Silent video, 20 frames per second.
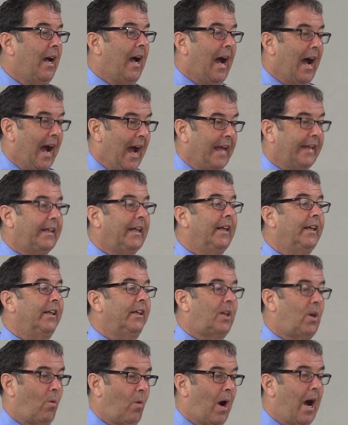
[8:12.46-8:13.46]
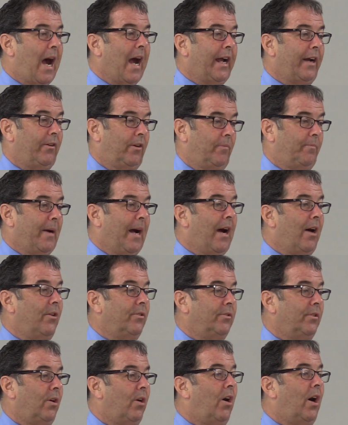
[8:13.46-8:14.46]
I can inquire
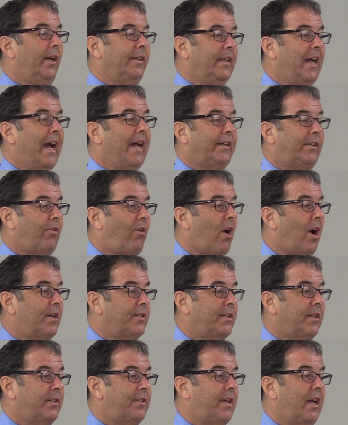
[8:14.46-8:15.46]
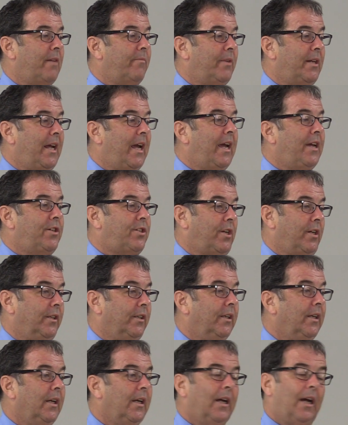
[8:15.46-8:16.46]
about on that cross-examination.
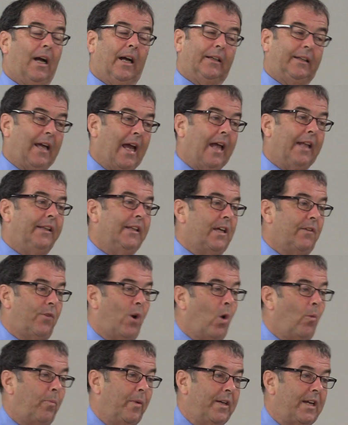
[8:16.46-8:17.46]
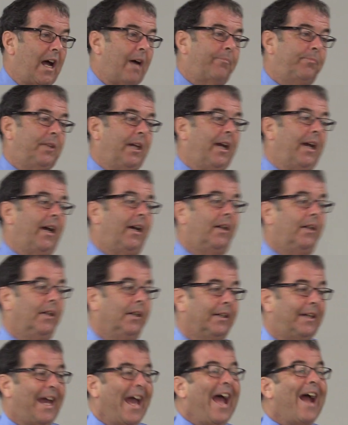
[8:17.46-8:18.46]
Again, they've opened up their
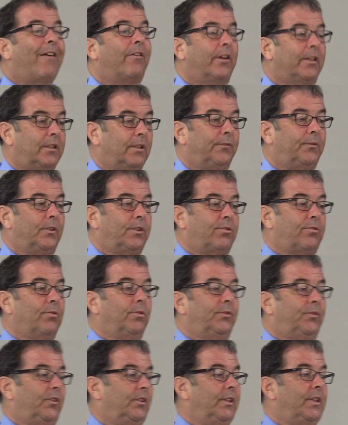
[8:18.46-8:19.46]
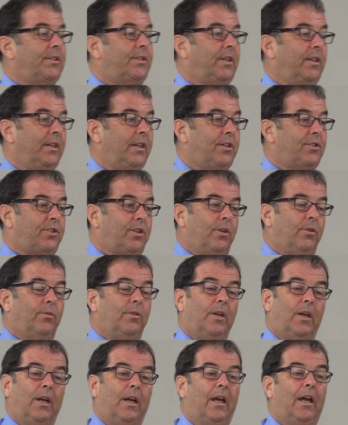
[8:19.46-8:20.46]
character for truthfulness an issue,
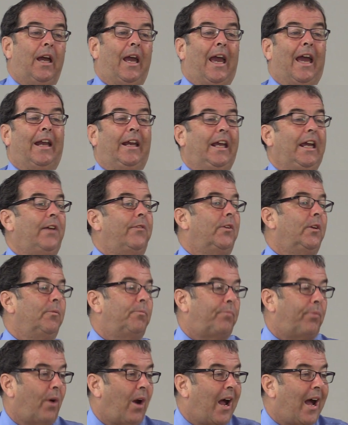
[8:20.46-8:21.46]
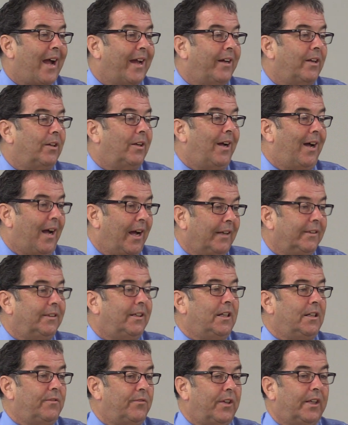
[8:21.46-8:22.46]
and even prior
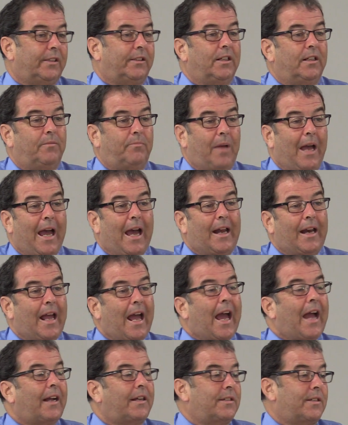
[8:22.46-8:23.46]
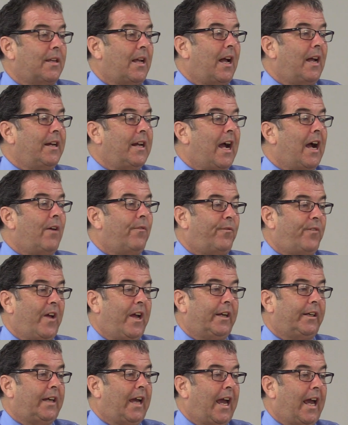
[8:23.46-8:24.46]
unconvicted bad acts are now
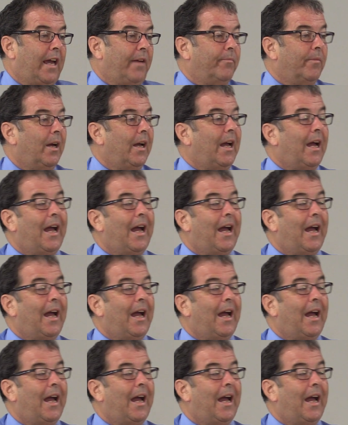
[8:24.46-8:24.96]
fair game.